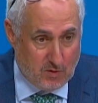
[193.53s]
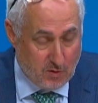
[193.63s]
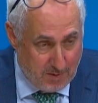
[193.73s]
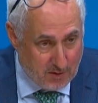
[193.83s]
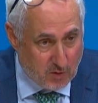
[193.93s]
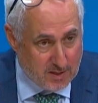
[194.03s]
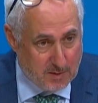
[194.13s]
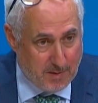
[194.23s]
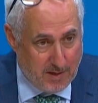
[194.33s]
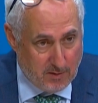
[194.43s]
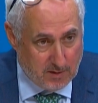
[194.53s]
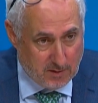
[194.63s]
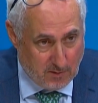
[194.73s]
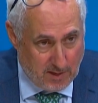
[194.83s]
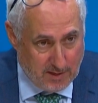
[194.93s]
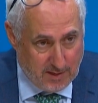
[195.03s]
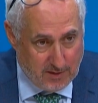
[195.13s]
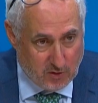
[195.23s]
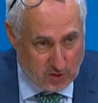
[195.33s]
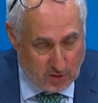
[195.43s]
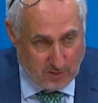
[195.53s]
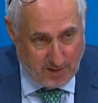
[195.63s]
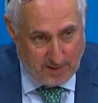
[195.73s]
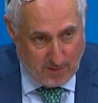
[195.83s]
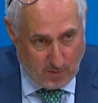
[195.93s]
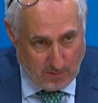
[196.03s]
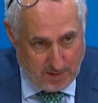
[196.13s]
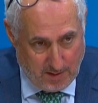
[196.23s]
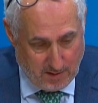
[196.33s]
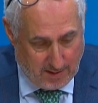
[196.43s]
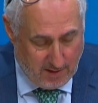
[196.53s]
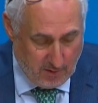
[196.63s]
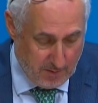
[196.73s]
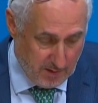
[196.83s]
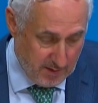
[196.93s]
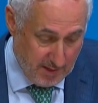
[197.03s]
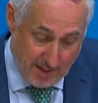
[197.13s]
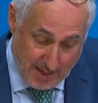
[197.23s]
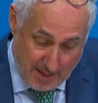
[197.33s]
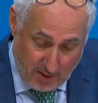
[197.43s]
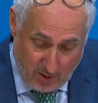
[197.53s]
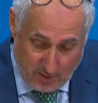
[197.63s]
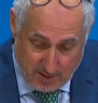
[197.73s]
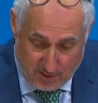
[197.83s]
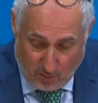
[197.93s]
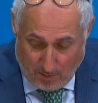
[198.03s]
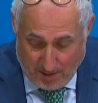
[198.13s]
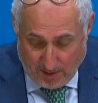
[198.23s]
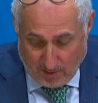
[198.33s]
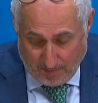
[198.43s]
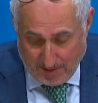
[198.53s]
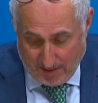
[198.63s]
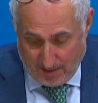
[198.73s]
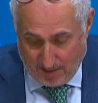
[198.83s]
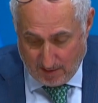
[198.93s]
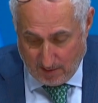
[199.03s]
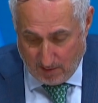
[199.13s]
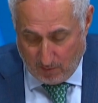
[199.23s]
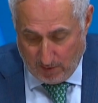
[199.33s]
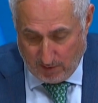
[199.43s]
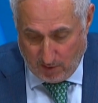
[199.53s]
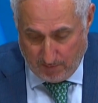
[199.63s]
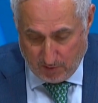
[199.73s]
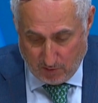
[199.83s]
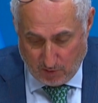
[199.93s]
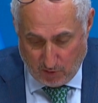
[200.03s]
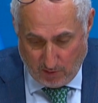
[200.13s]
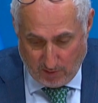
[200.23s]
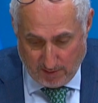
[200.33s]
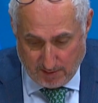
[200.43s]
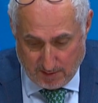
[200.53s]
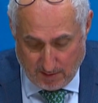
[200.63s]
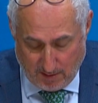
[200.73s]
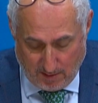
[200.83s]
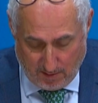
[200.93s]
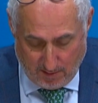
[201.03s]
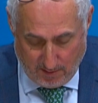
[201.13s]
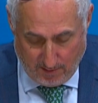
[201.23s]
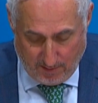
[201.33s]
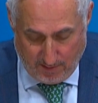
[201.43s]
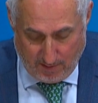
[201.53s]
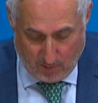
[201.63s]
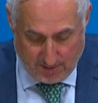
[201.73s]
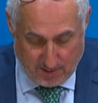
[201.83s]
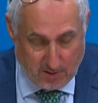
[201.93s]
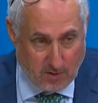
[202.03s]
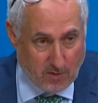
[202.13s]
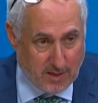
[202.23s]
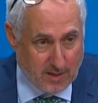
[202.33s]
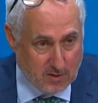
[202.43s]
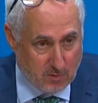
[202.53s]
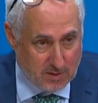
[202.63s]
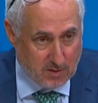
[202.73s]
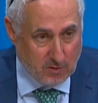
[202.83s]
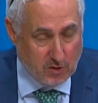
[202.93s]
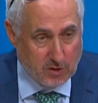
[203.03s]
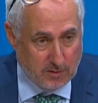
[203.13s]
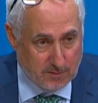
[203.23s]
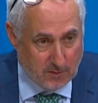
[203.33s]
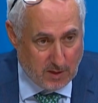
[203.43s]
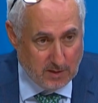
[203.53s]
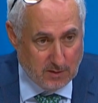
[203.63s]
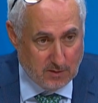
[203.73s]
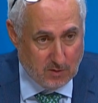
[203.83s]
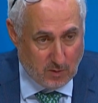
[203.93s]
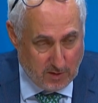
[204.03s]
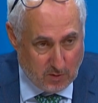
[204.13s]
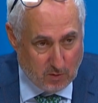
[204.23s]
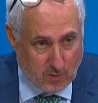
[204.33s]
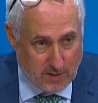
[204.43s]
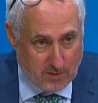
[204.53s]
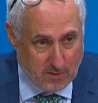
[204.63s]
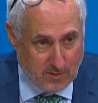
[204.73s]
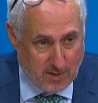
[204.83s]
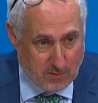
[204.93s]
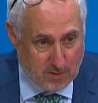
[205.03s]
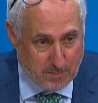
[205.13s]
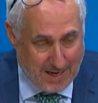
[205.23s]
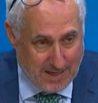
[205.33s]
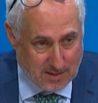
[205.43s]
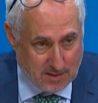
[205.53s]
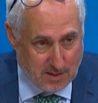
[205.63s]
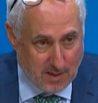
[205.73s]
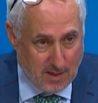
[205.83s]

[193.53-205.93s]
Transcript: be transparent, right, and to show that there will be accountability. You know, it is a reminder. I mean, I think when it comes to journalists, there was a Security Council resolution, right, 2222, that was passed